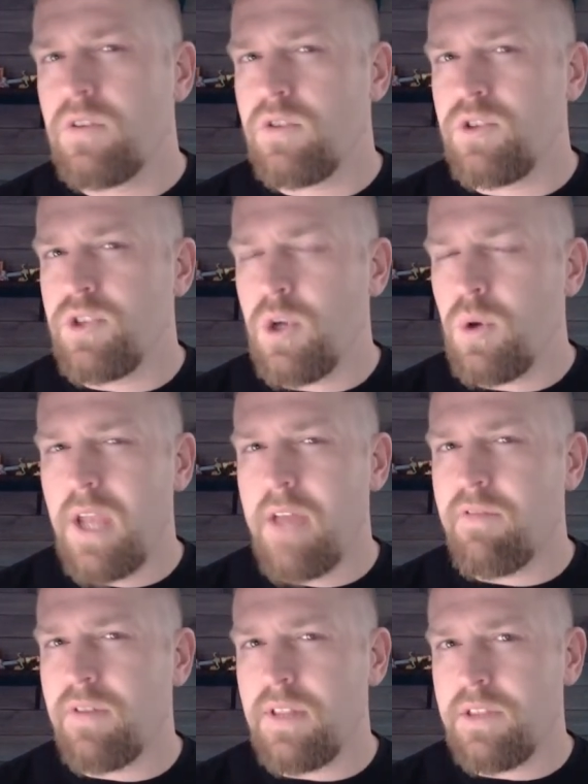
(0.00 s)
don't
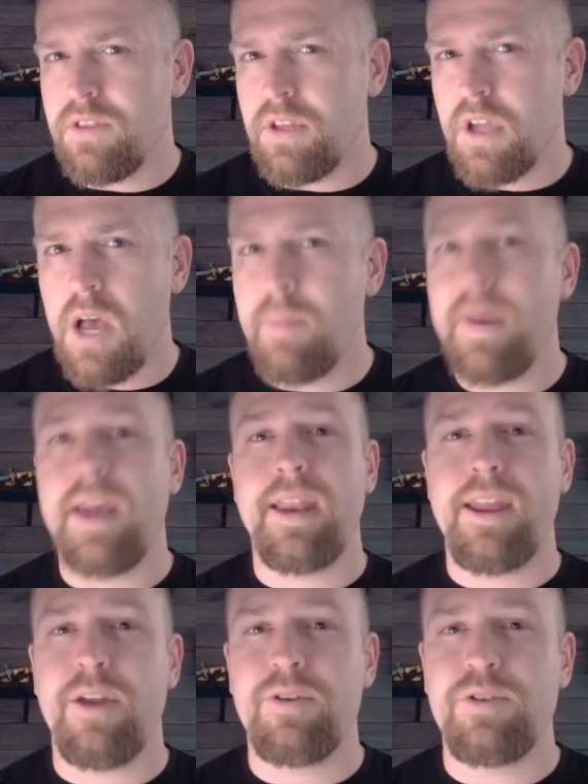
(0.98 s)
ever let the combat
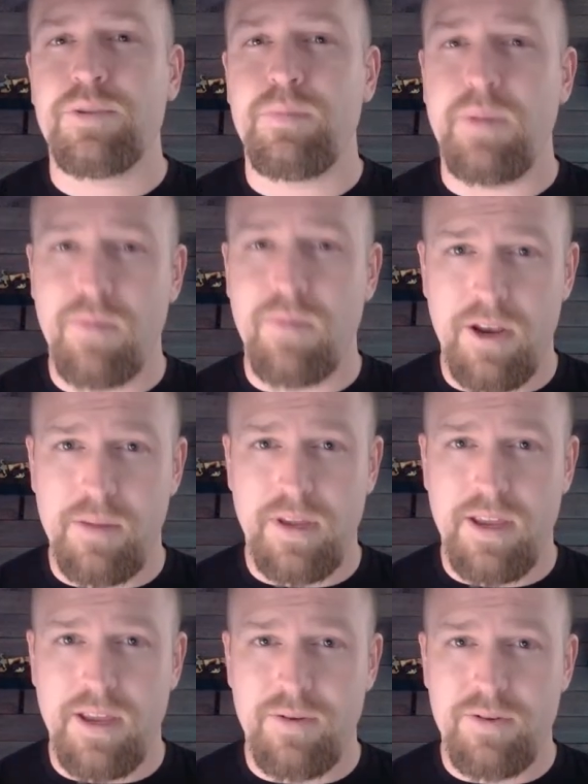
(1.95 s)
encounters be random
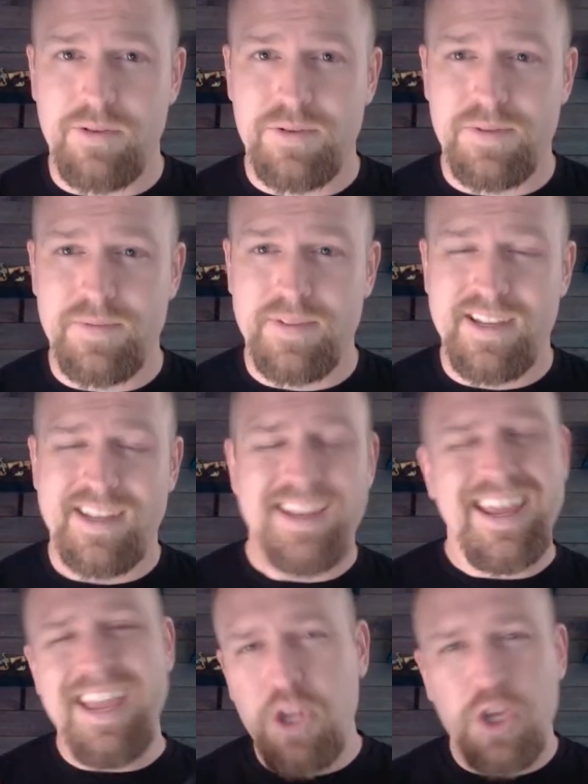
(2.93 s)
encounters.
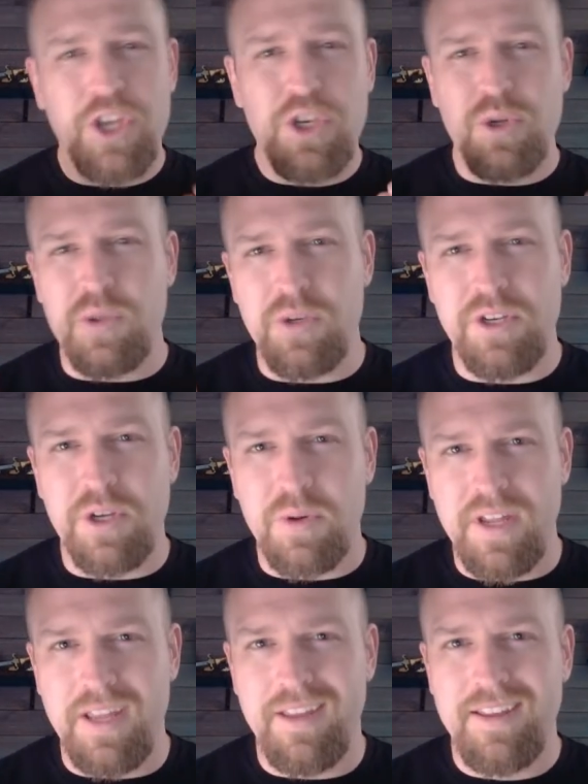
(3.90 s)
You can do it to a
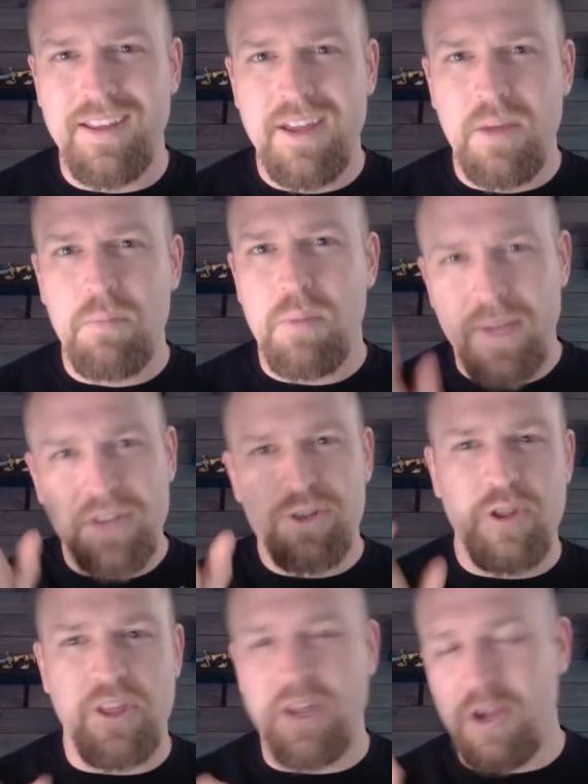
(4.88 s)
degree, but make sure
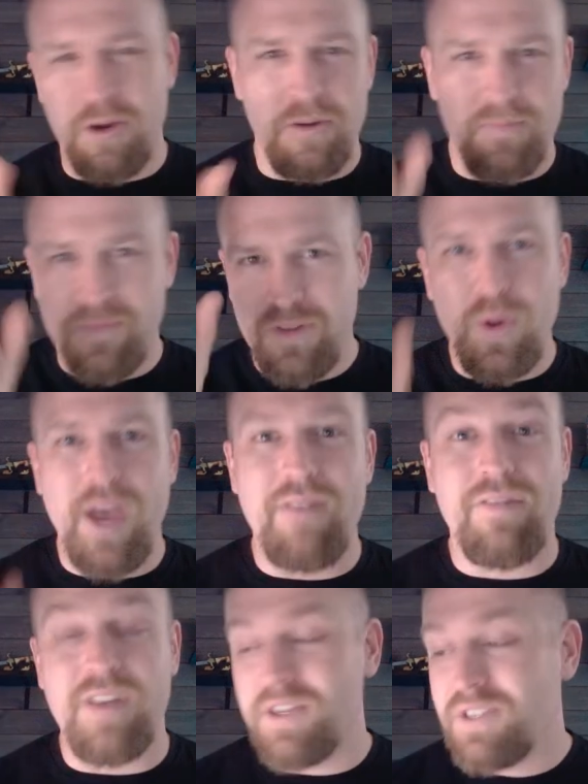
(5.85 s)
that you have
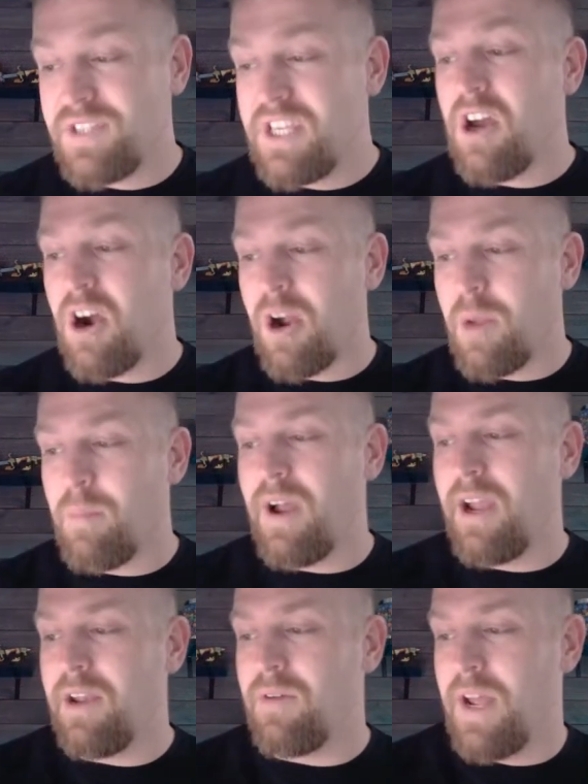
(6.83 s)
a CR in
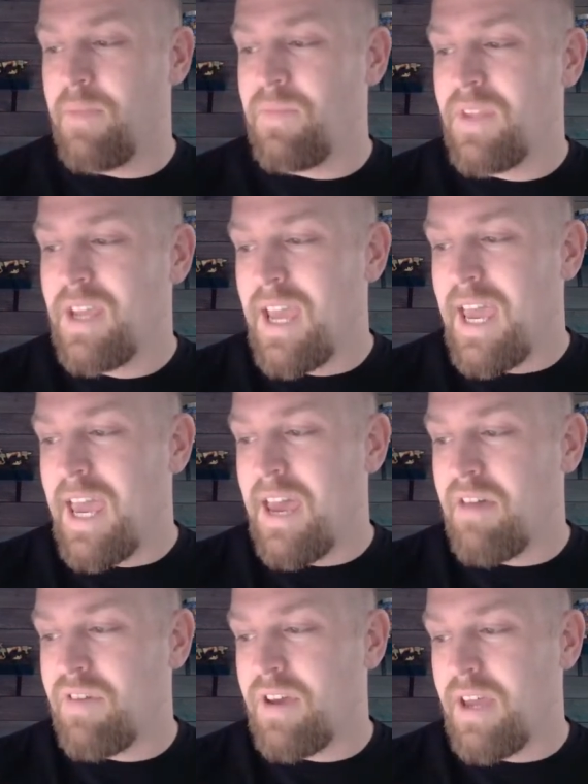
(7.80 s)
mind, right?
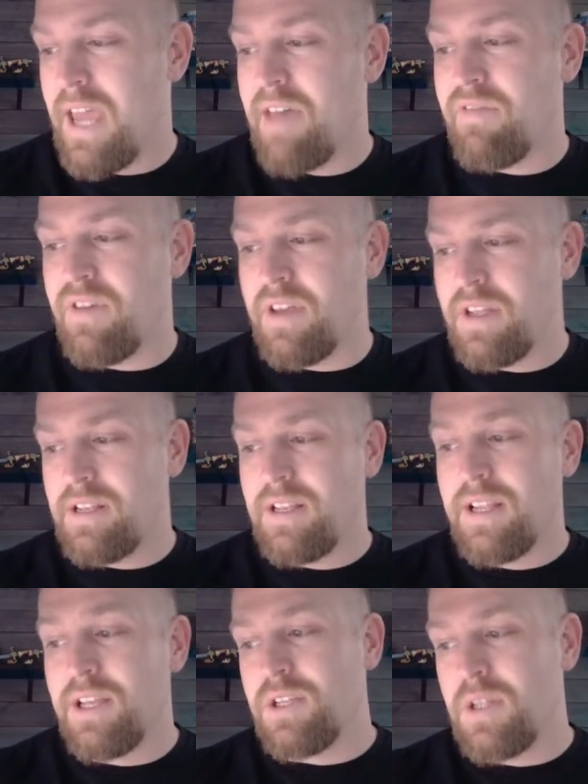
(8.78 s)
Have a
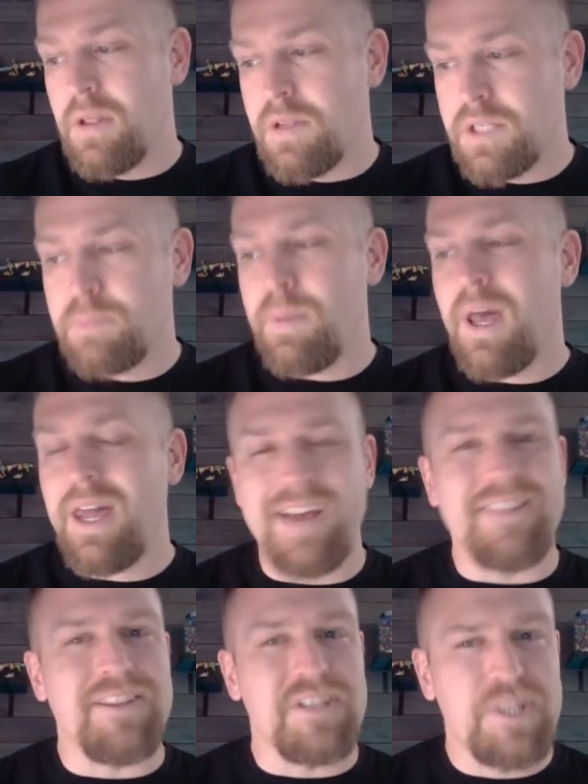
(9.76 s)
spot on
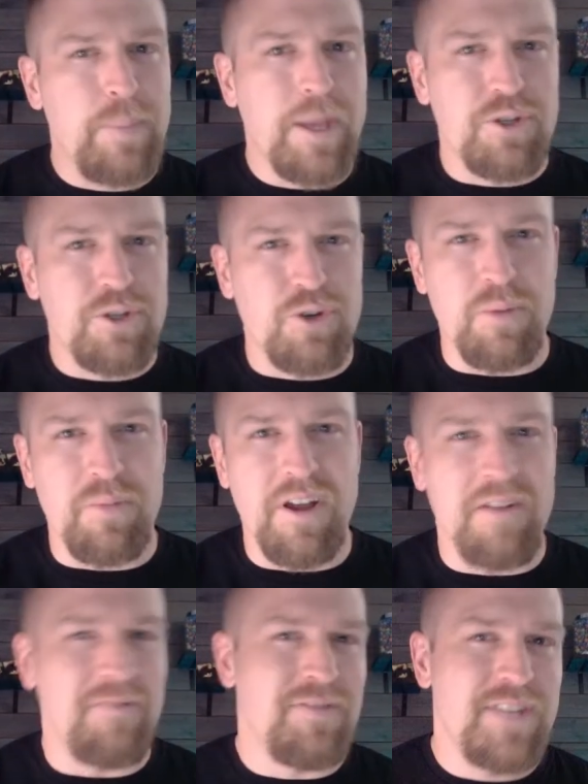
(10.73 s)
the spectrum
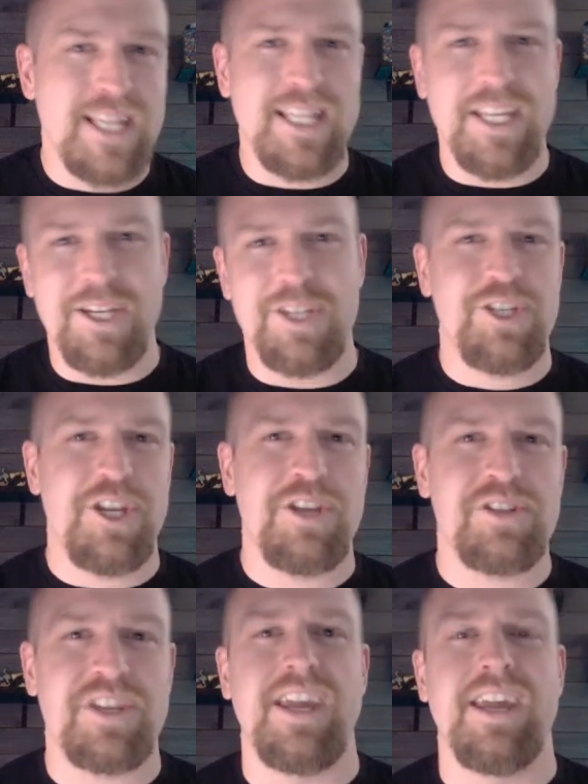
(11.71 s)
of deadly to
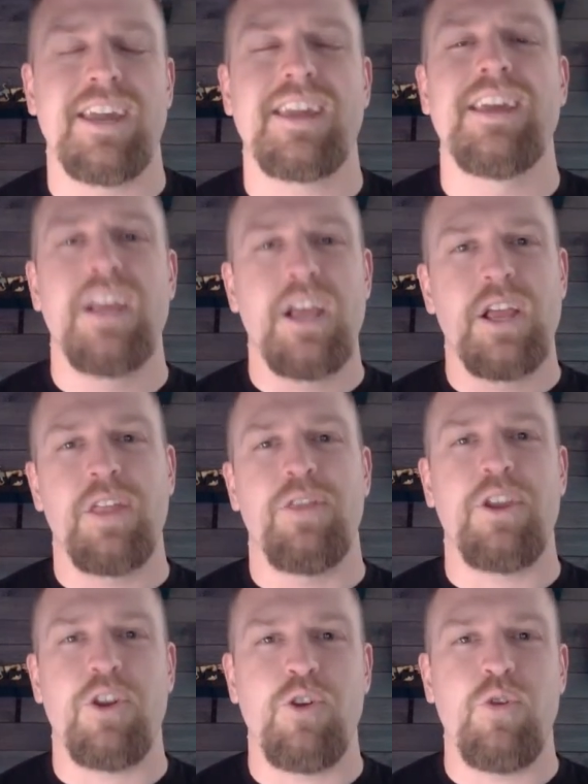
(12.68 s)
cheesecake that
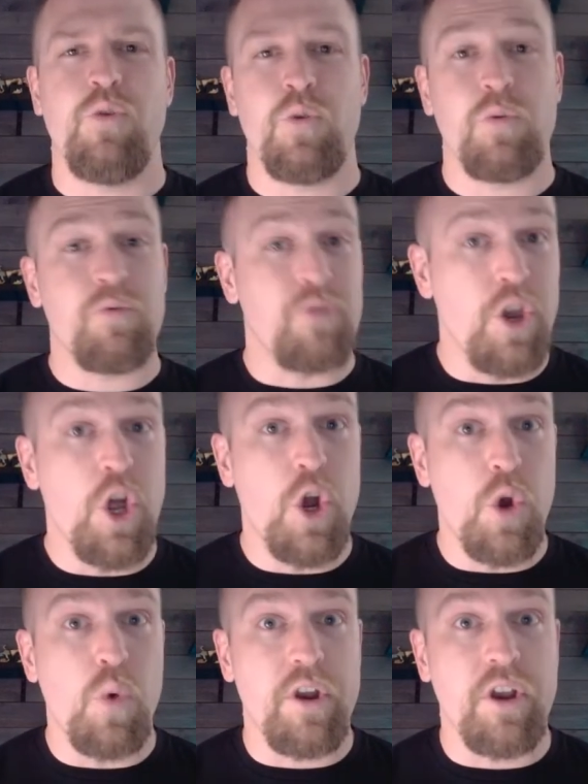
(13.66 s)
you know
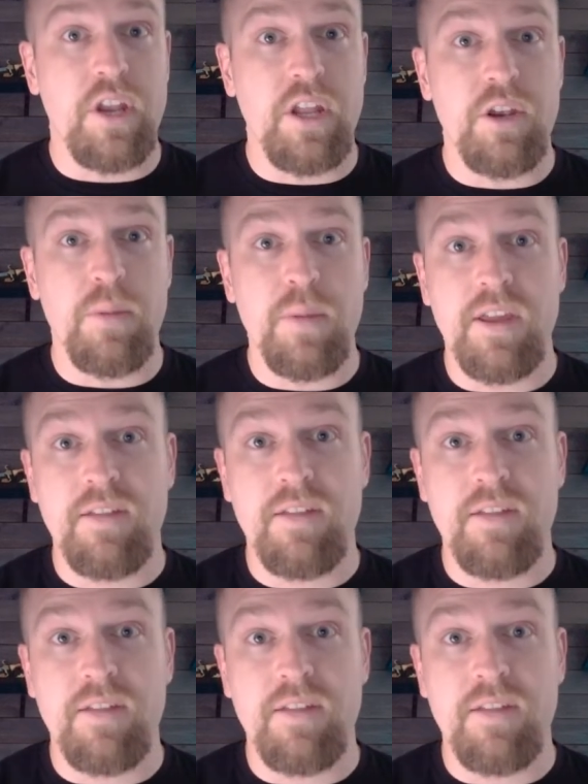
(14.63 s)
where you need to be.